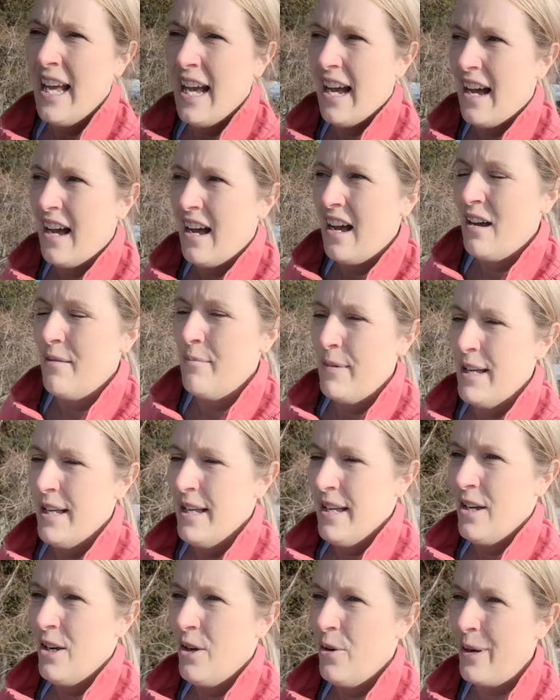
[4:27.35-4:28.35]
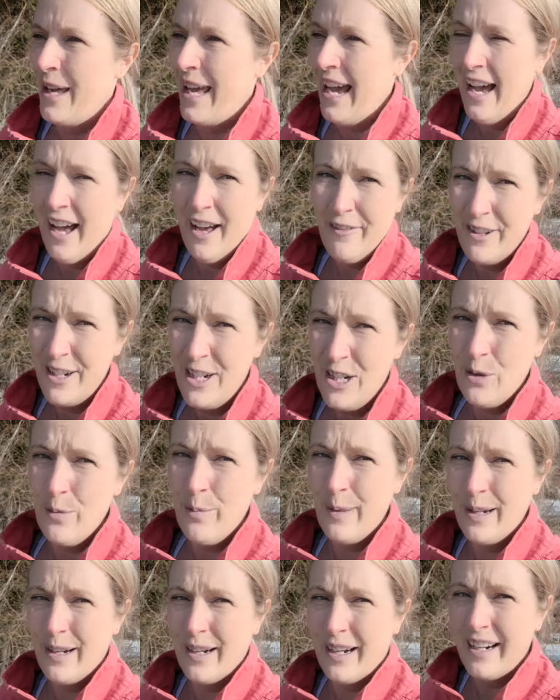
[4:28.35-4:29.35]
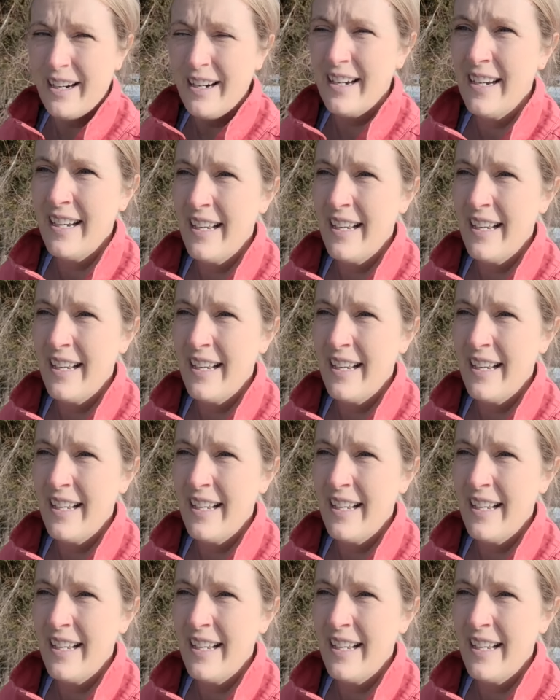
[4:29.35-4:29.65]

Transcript: Um, we have a new beer